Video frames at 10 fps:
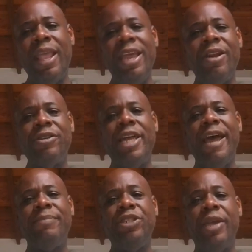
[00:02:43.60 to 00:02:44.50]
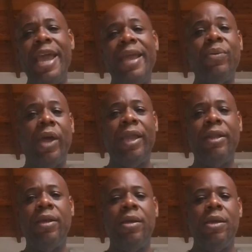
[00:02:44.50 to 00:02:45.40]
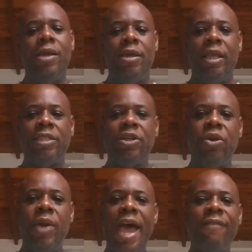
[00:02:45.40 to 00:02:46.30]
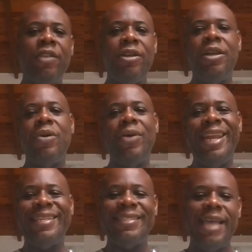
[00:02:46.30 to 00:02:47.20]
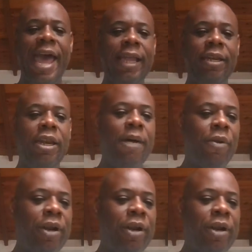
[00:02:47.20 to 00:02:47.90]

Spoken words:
and there's times you gain weight. So you have to know an exact number.